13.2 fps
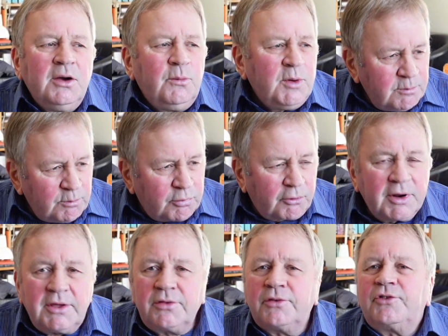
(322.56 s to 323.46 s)
when
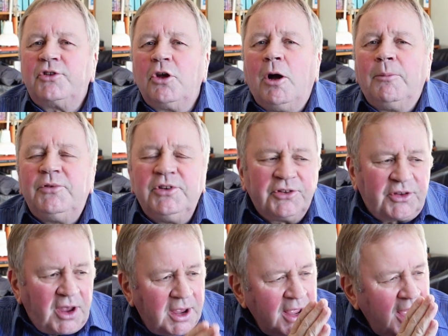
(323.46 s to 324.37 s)
breath stops there's
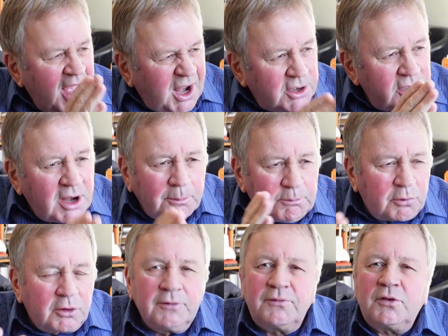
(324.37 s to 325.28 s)
a, a
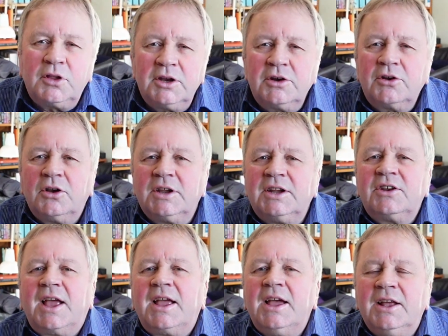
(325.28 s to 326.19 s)
number of clinical
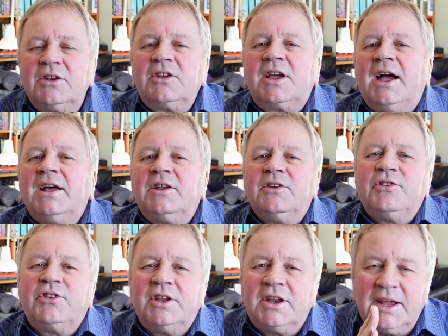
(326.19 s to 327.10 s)
indi
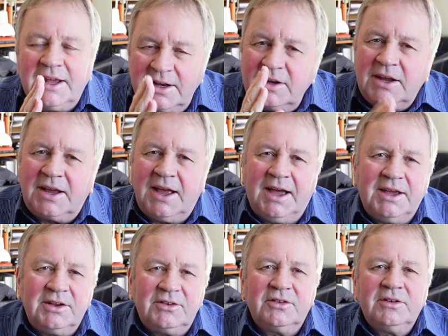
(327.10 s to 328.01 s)
indicators that
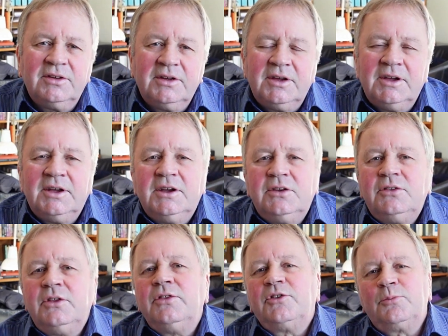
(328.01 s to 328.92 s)
indicate
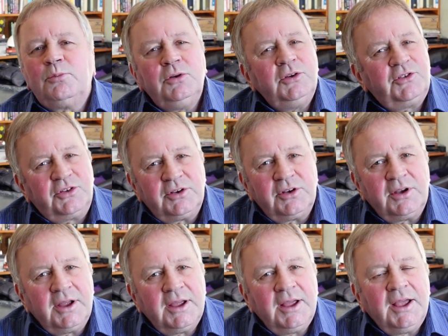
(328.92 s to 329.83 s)
that this
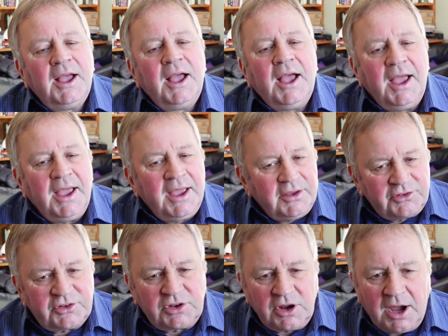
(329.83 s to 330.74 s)
person
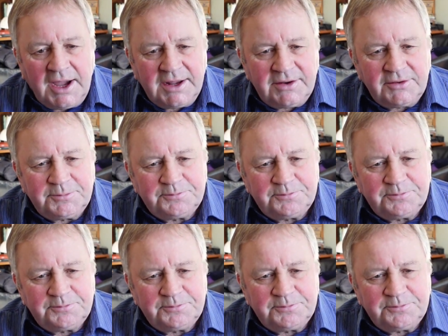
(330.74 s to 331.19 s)
has died